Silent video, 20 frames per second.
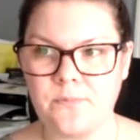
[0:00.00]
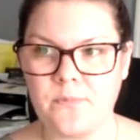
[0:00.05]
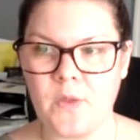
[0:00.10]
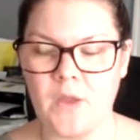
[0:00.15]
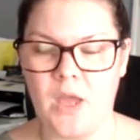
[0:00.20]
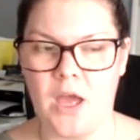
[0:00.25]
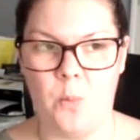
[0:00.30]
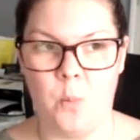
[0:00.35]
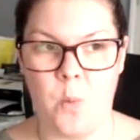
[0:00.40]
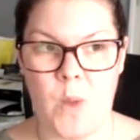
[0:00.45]

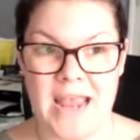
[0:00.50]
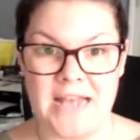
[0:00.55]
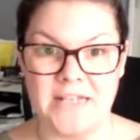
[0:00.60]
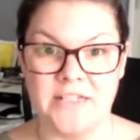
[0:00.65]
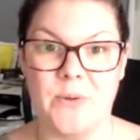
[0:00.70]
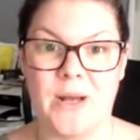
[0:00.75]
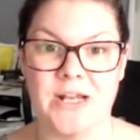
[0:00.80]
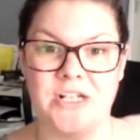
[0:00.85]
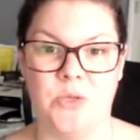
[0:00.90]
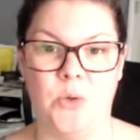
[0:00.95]
a way
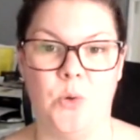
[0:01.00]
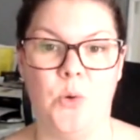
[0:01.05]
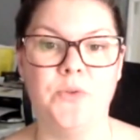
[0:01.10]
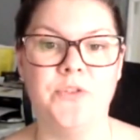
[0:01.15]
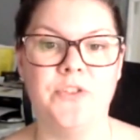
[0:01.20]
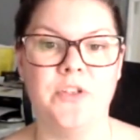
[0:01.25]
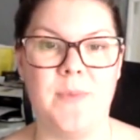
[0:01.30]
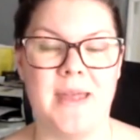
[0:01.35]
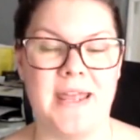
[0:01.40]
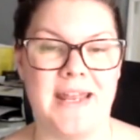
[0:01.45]
to actually
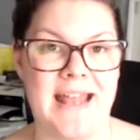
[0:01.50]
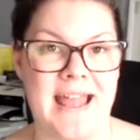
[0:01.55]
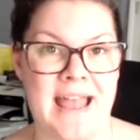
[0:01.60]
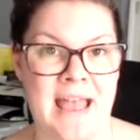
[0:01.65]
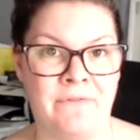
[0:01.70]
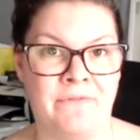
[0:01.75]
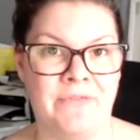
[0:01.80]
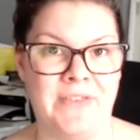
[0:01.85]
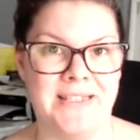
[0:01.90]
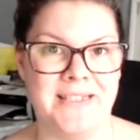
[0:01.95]
automate and
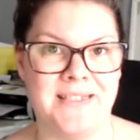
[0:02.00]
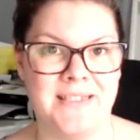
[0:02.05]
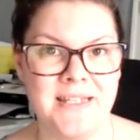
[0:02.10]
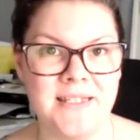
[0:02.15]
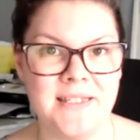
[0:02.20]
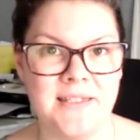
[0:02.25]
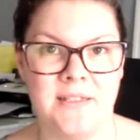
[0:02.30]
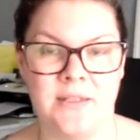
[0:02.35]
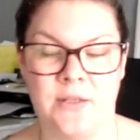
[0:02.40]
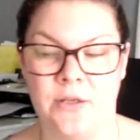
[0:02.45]
have this
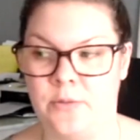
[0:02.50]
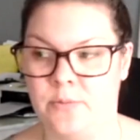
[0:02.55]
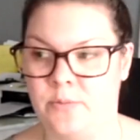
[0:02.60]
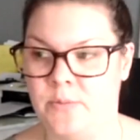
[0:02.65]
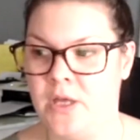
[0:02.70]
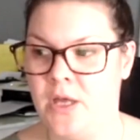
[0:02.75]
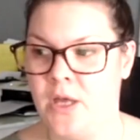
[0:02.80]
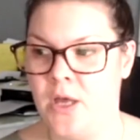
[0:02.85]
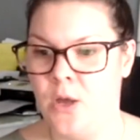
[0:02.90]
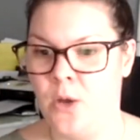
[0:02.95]
system
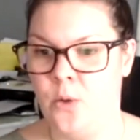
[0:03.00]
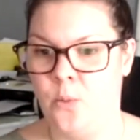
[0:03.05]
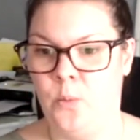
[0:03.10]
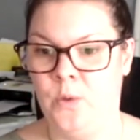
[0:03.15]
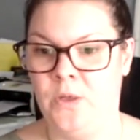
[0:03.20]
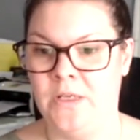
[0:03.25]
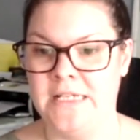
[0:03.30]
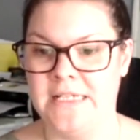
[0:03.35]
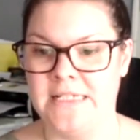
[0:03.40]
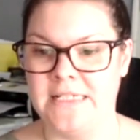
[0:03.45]

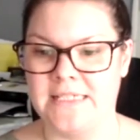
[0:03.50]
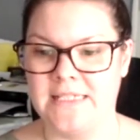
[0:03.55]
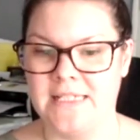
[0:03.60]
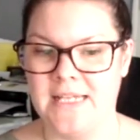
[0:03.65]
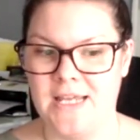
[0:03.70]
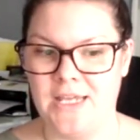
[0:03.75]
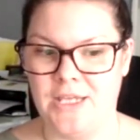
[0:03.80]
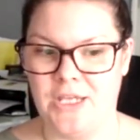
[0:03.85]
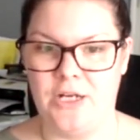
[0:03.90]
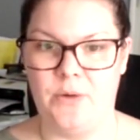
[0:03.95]
was,
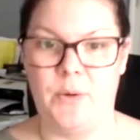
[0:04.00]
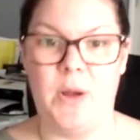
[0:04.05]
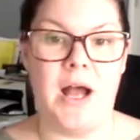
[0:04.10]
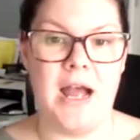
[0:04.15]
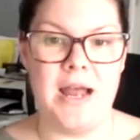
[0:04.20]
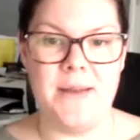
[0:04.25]
you know,